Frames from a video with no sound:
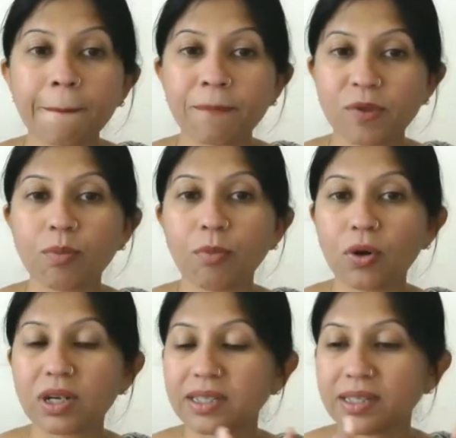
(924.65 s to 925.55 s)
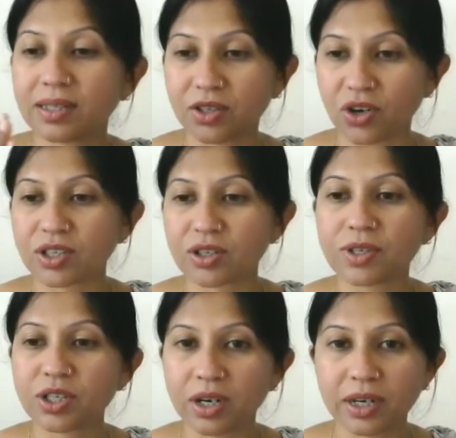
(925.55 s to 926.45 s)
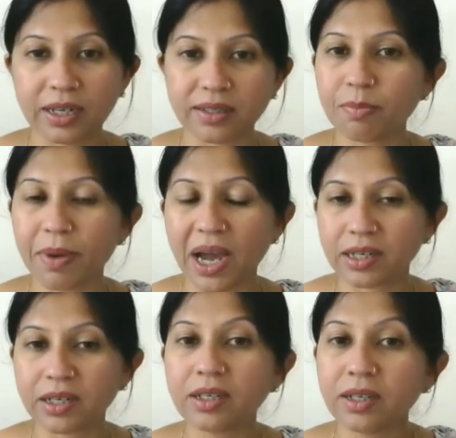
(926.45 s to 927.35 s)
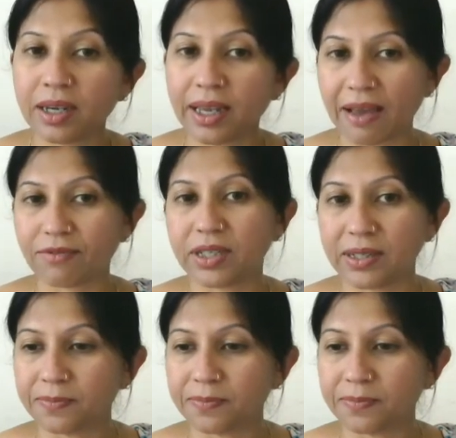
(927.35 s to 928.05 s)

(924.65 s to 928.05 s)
So mold is this structure which contains the pattern cavity.